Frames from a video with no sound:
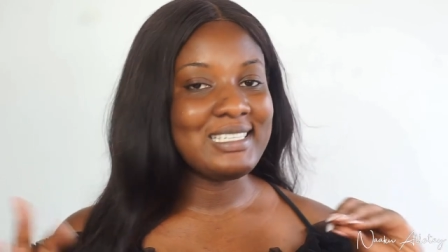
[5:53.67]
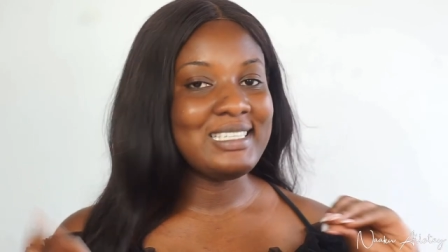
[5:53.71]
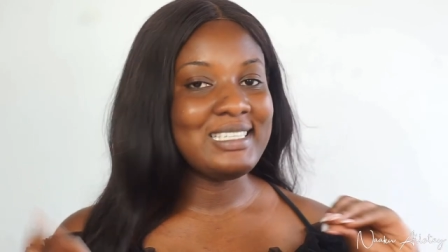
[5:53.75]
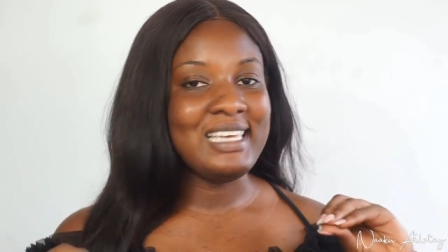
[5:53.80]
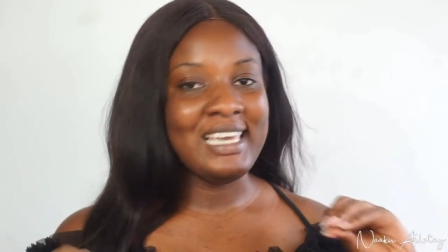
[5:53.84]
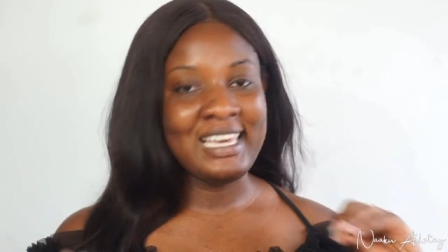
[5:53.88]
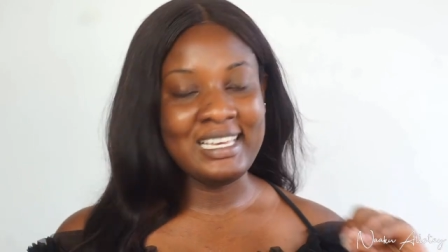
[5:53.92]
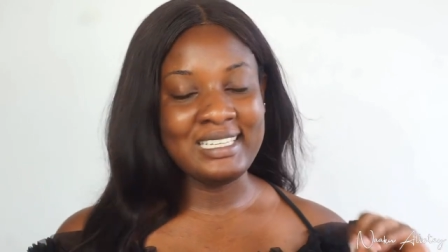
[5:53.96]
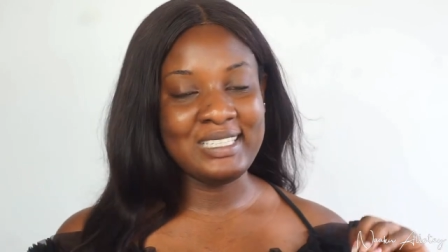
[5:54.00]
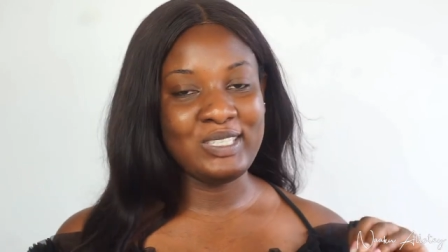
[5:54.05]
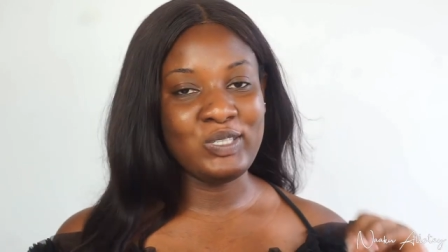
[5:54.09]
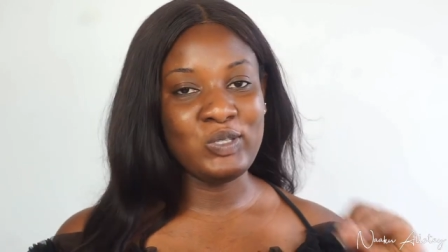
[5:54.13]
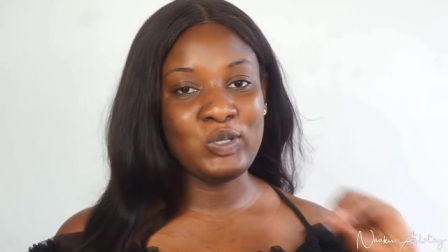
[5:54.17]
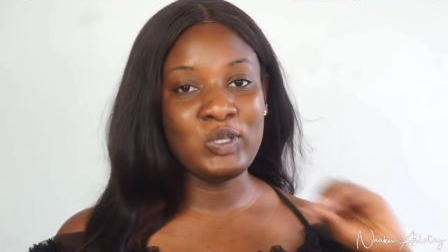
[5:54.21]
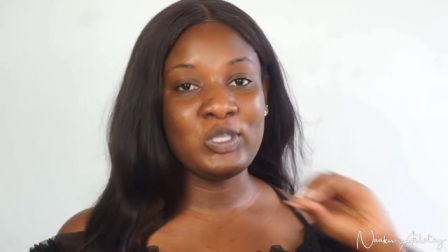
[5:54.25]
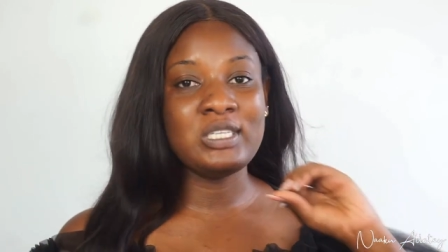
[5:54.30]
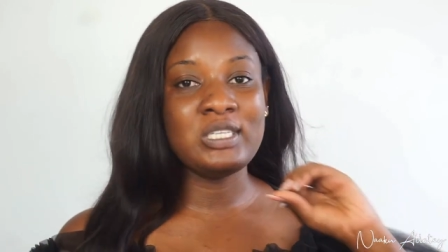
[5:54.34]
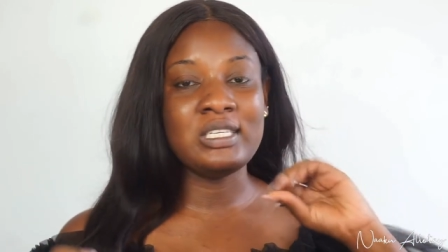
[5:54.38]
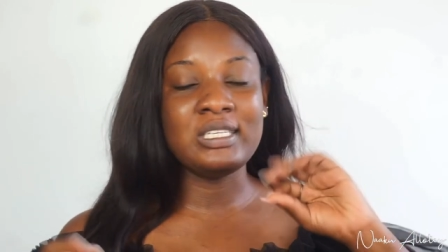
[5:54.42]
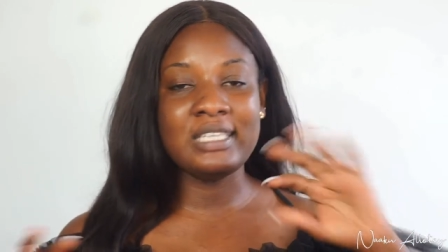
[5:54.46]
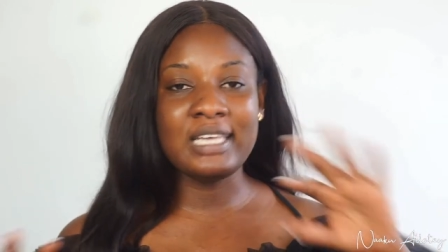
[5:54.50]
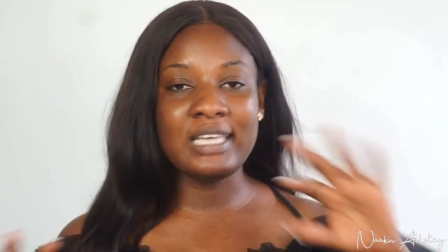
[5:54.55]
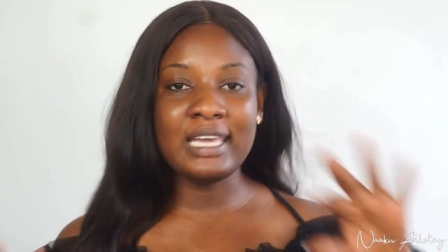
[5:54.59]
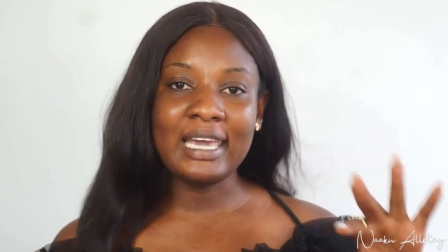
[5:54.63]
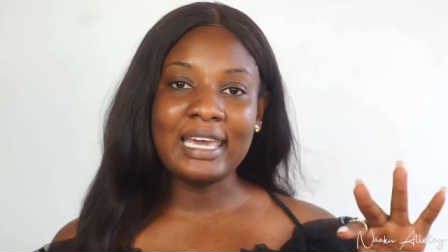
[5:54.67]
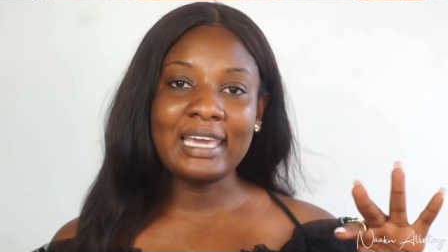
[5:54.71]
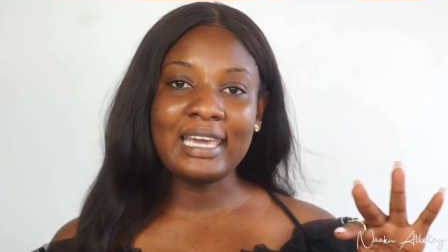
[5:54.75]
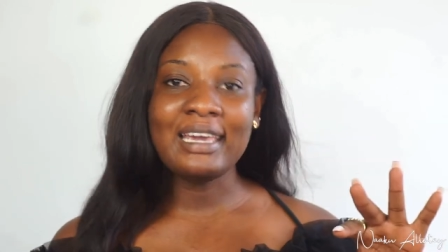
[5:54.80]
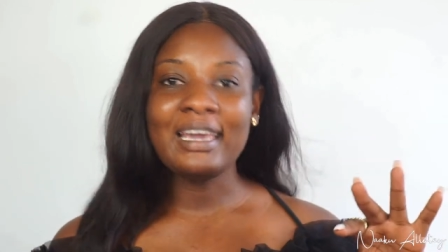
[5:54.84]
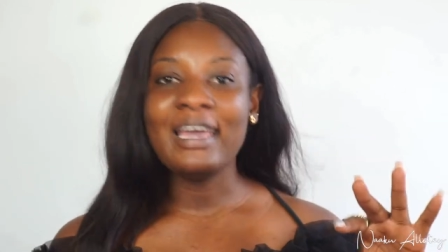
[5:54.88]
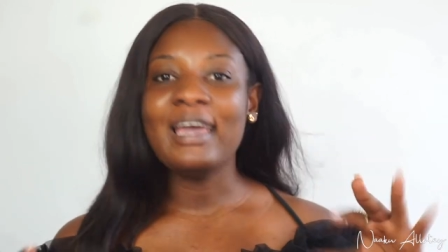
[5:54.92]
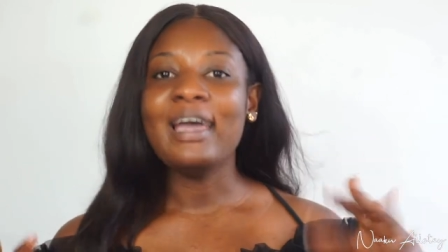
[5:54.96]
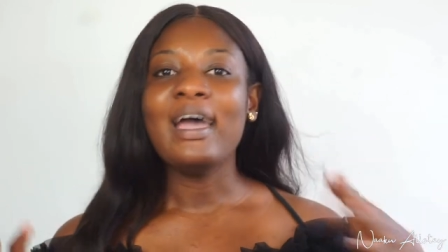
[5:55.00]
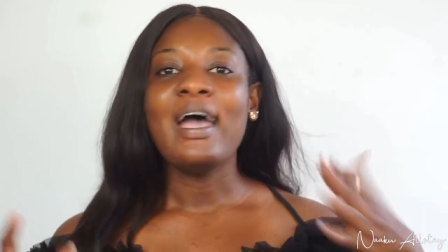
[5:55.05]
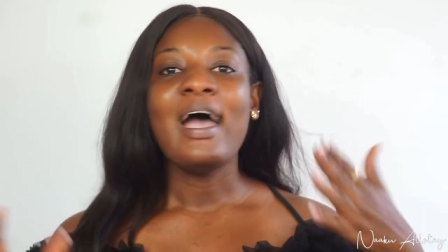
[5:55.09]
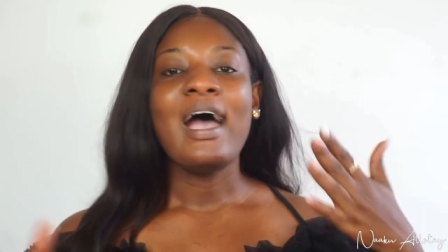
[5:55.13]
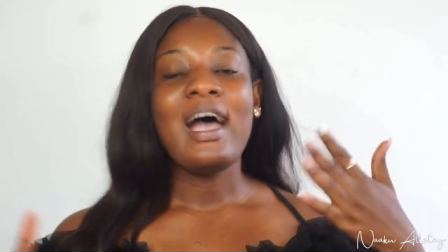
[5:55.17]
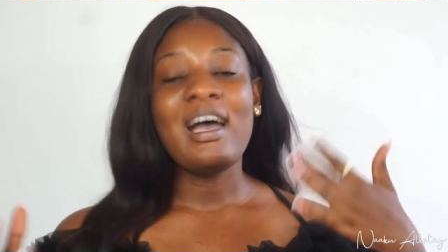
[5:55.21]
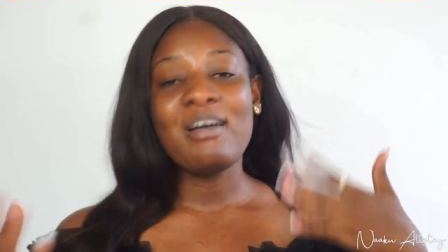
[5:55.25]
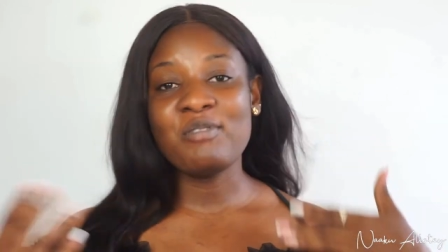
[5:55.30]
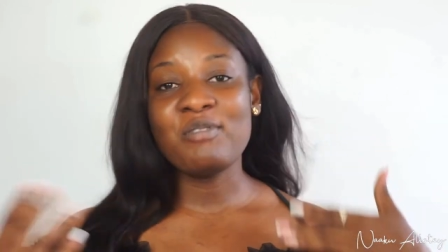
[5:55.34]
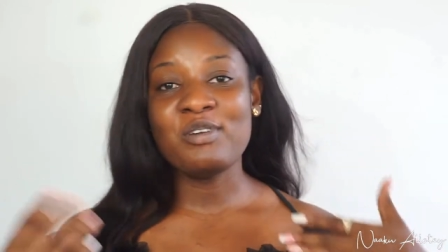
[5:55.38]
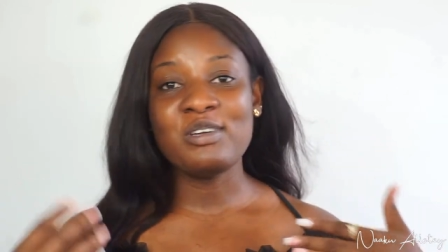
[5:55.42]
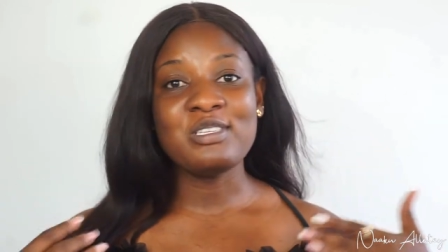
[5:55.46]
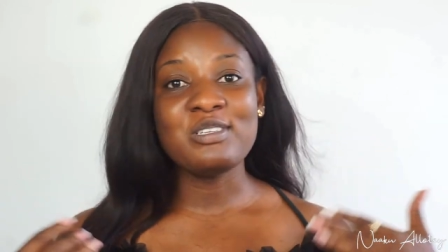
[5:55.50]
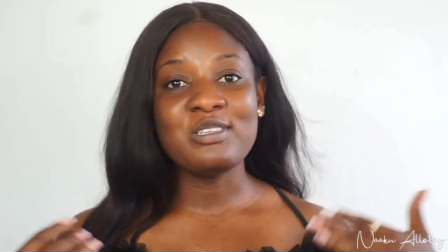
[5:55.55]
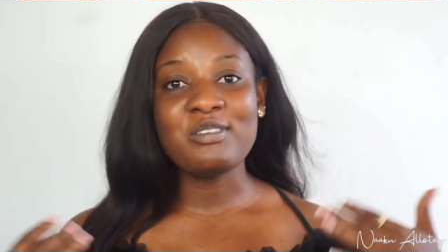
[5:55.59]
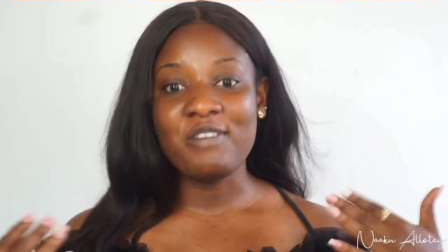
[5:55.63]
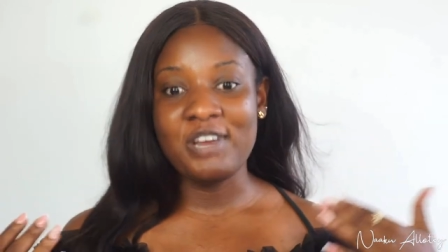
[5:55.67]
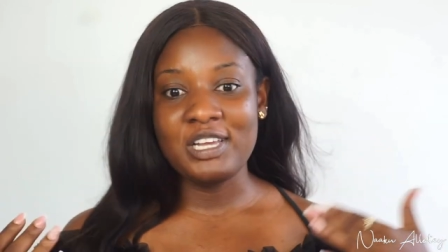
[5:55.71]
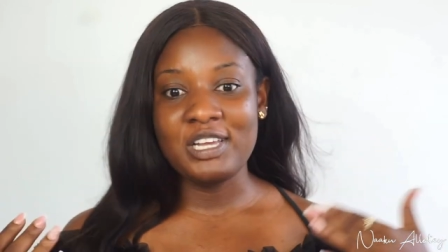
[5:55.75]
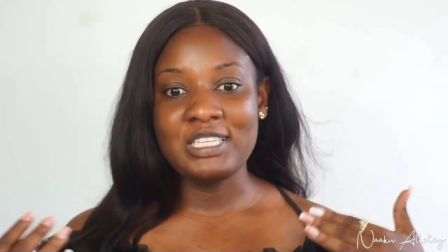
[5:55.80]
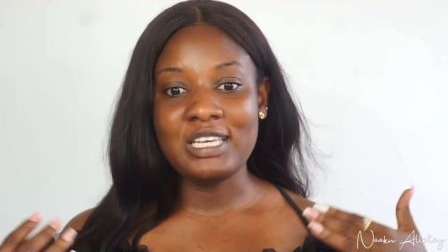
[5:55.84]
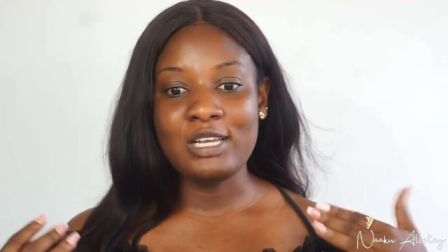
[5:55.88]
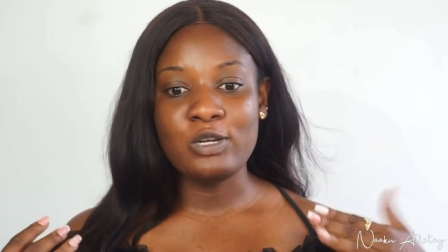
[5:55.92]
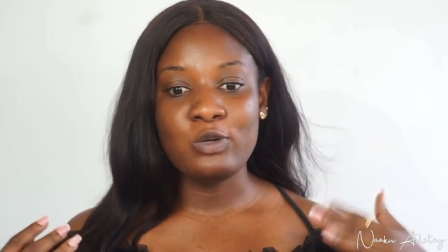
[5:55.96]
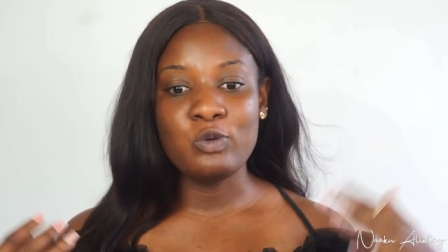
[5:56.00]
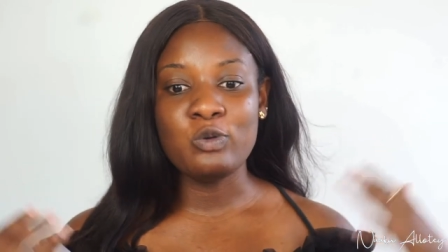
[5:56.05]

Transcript: Yes, so today I'm going to create a